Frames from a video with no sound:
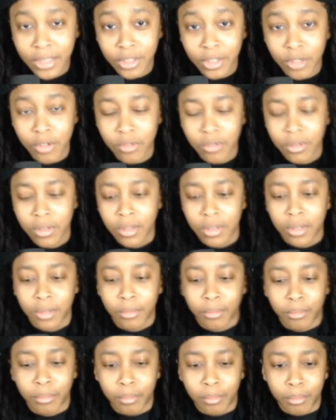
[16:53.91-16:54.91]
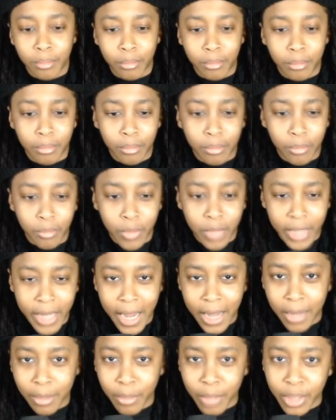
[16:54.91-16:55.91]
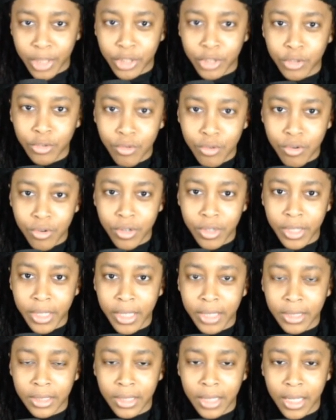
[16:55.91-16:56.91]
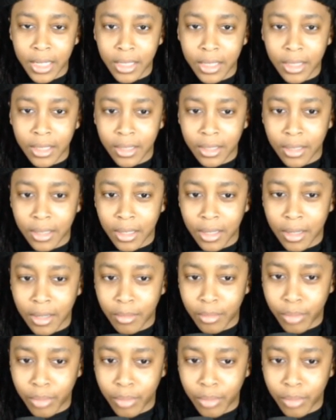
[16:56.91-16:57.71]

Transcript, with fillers: So we got to make sure that Teddy uh,